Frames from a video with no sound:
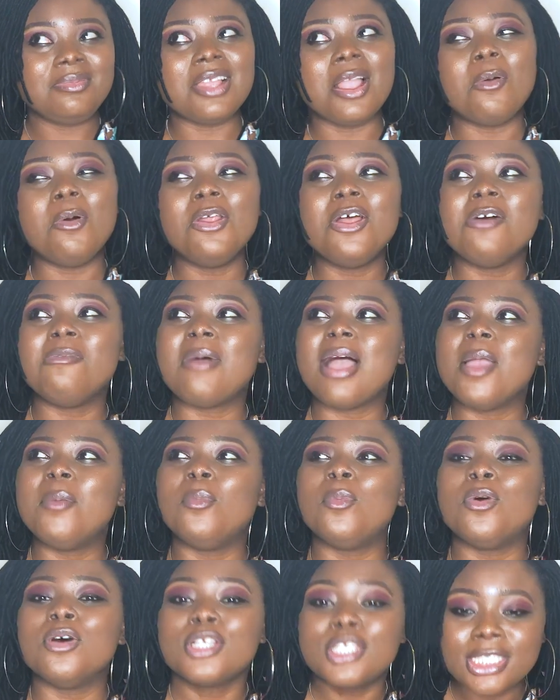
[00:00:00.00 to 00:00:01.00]
one of my
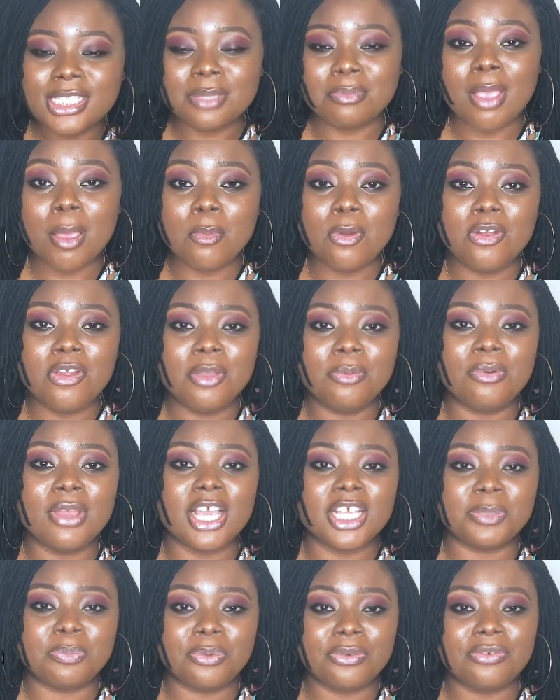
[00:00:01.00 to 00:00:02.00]
most memorable
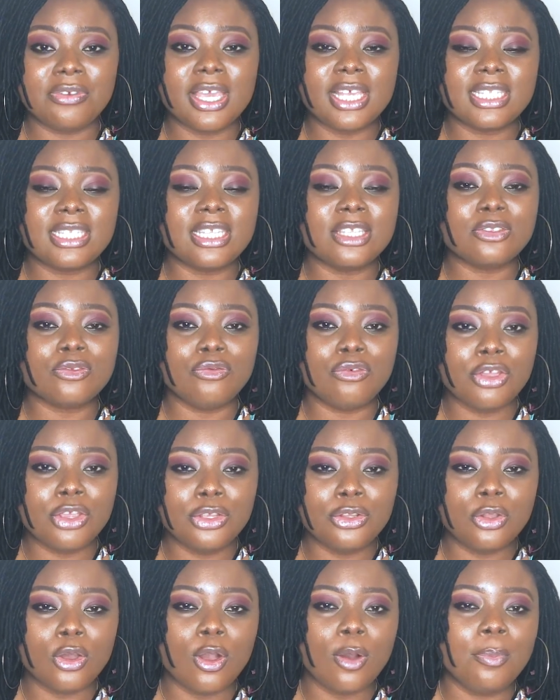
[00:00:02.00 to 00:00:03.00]
experiences
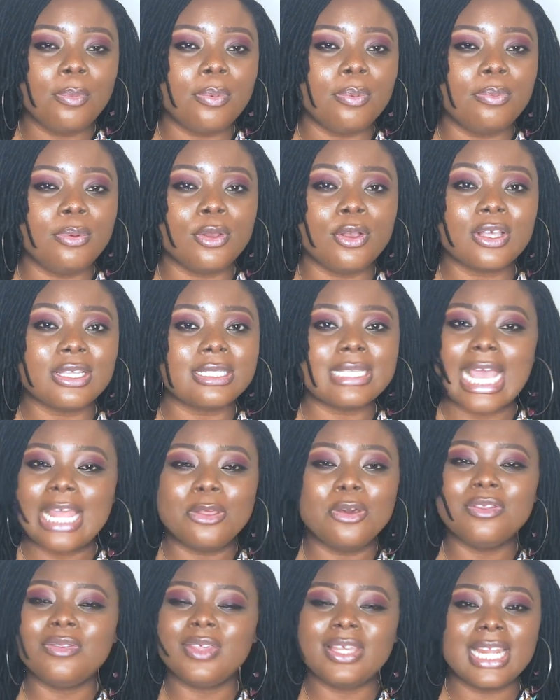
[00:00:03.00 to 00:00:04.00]
growing up, because I
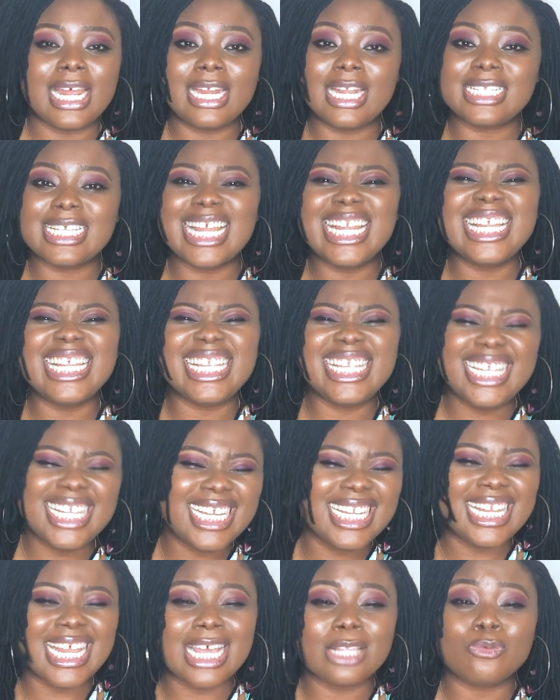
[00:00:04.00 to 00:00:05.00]
don't think that there's
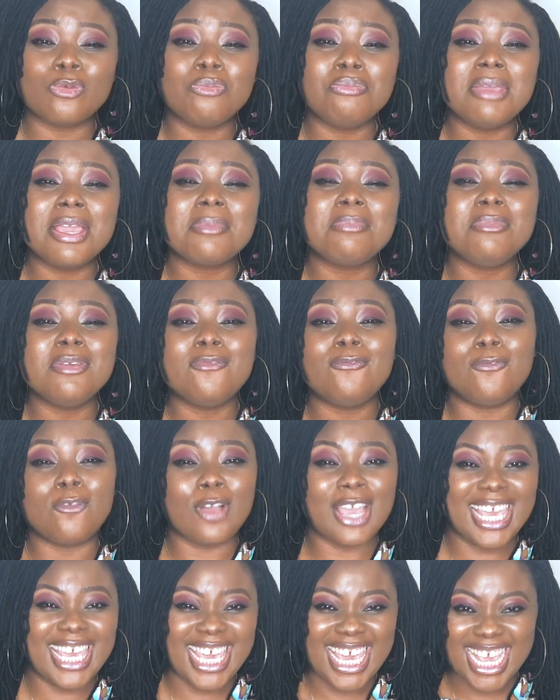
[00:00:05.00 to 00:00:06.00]
anything that will make me
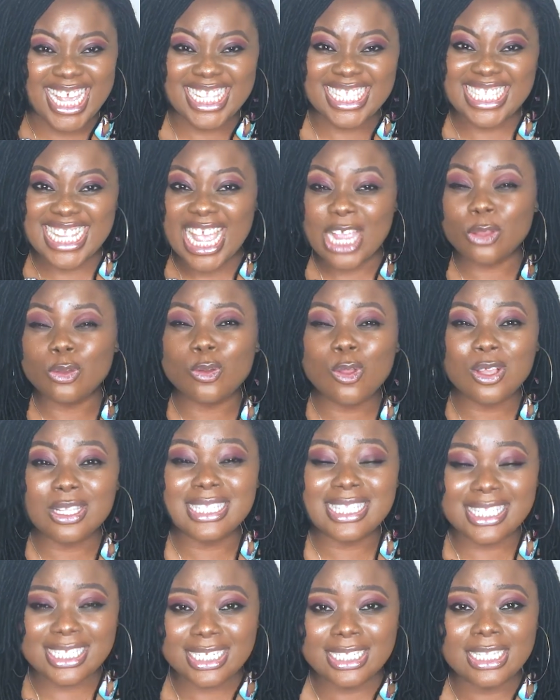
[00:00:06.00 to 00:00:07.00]
forget. Like
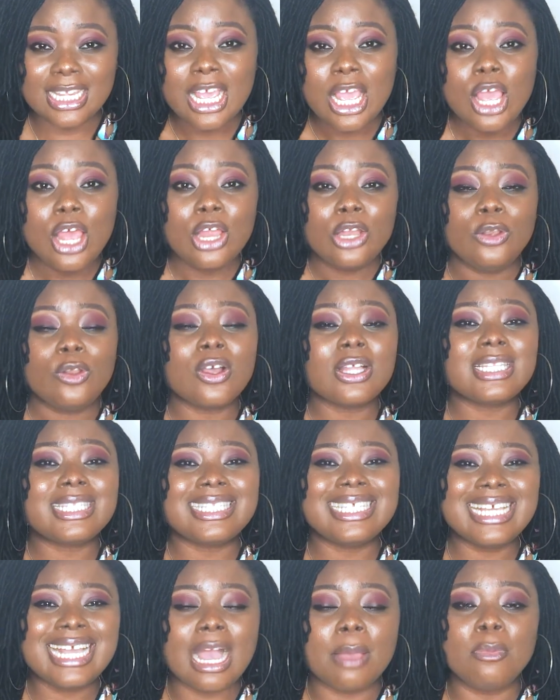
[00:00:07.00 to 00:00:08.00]

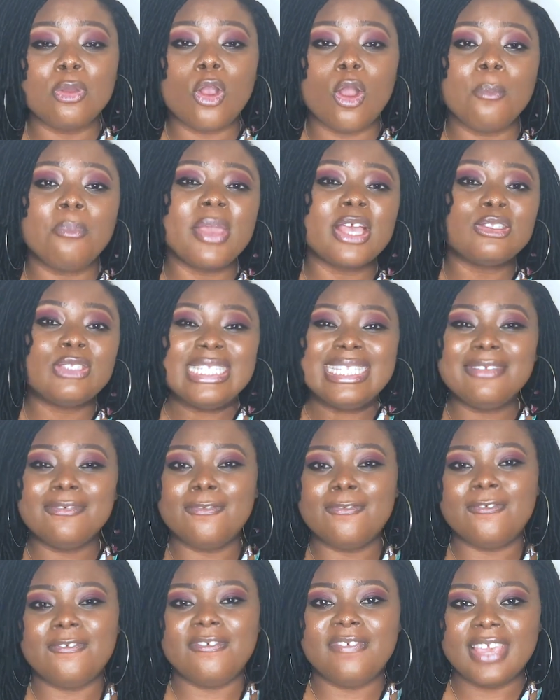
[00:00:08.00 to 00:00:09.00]
nothing can be compared to the
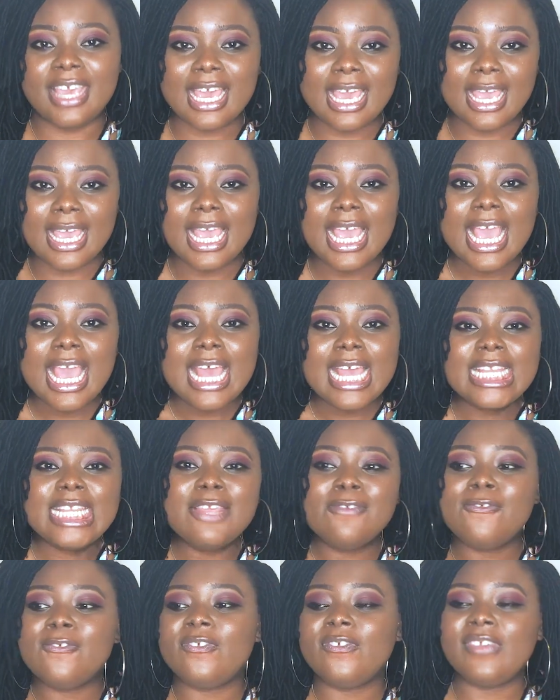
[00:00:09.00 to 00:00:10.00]
fear
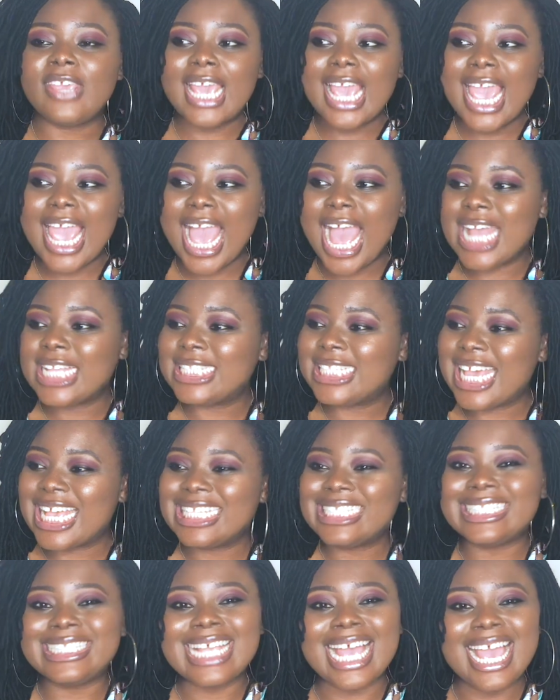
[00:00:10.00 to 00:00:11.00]
and the
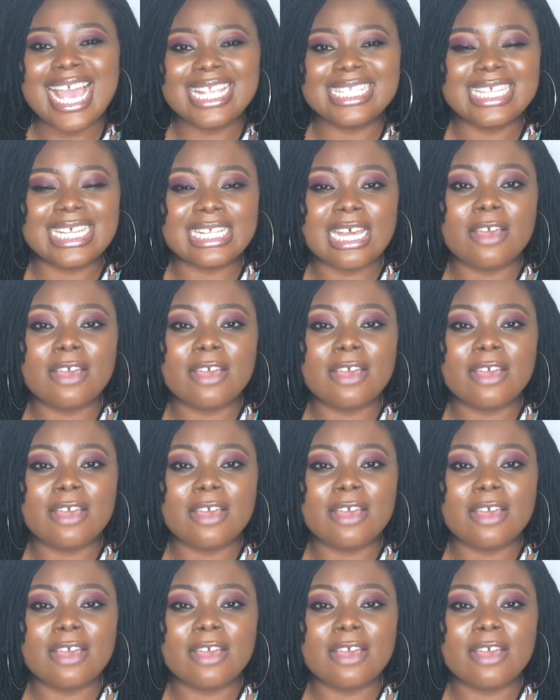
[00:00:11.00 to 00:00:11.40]
anxiety